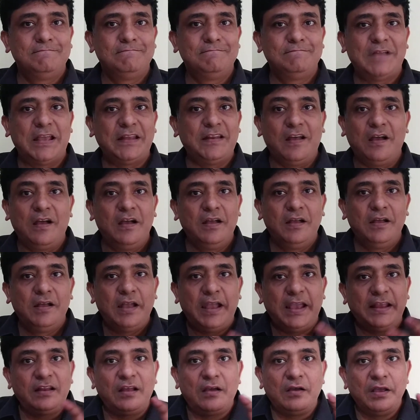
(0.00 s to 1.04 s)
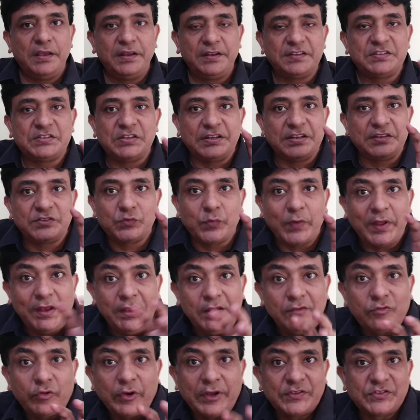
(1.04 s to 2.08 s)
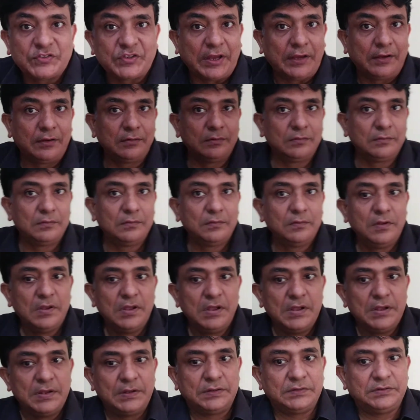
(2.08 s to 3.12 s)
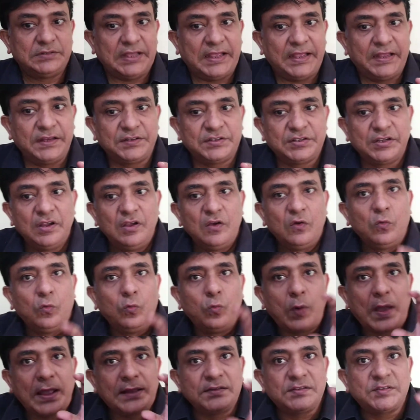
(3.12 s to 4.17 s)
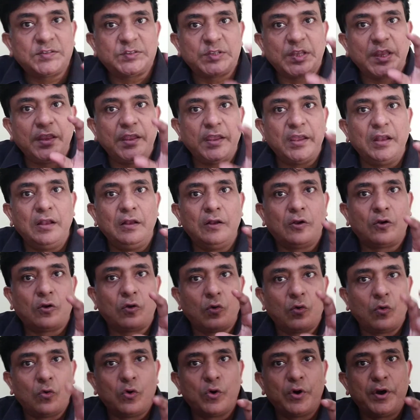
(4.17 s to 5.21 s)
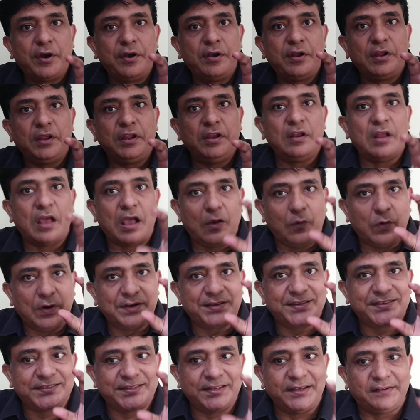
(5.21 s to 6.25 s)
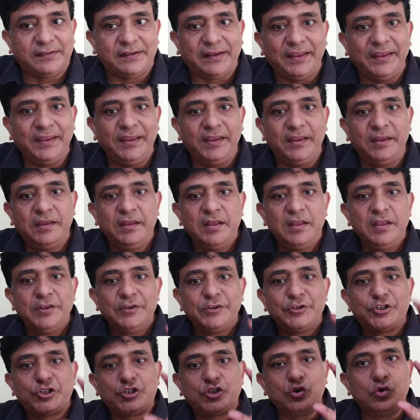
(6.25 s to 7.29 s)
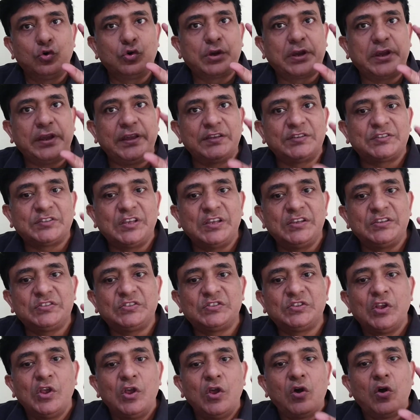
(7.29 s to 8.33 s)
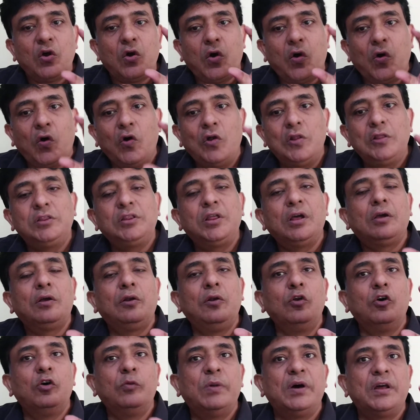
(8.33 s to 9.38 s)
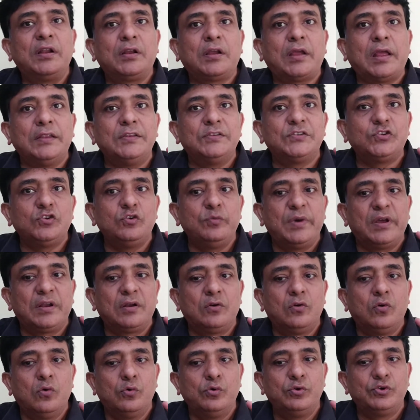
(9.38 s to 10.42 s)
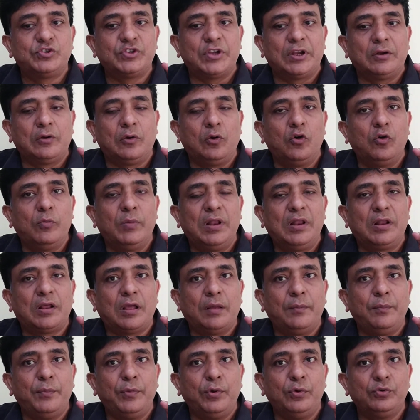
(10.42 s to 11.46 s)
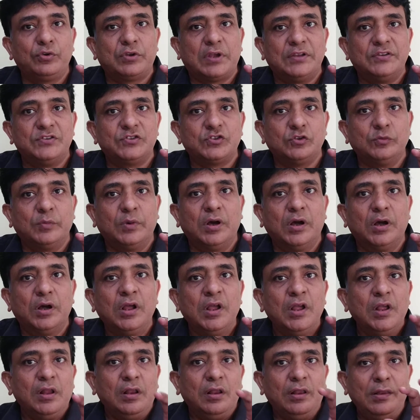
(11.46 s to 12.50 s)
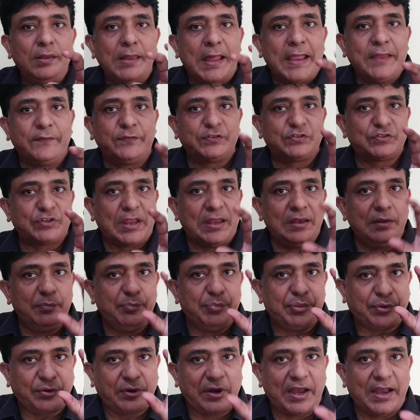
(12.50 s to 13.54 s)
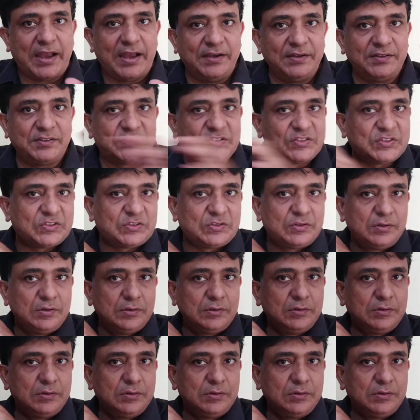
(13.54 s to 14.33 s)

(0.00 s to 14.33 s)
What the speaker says: It is very interesting that one single road in our city showcases all the global consumer goods and global consumer lifestyle brands,